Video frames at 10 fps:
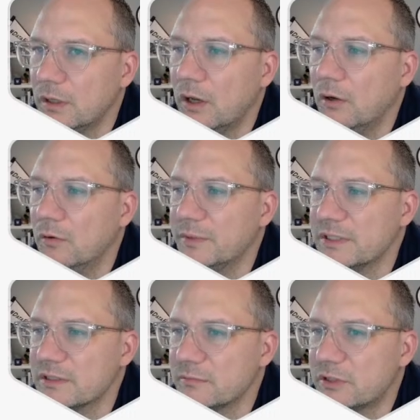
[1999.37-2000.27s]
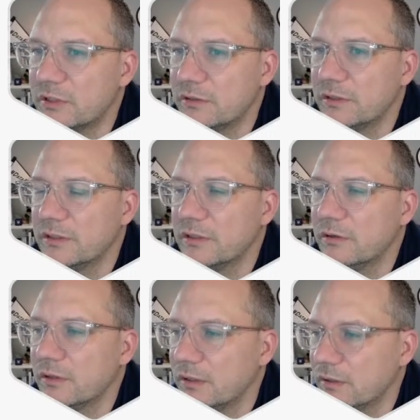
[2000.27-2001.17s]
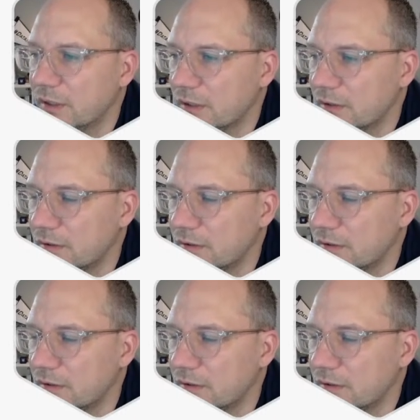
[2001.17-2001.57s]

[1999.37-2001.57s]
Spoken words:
Oh, because I'm clearing the, okay, got it,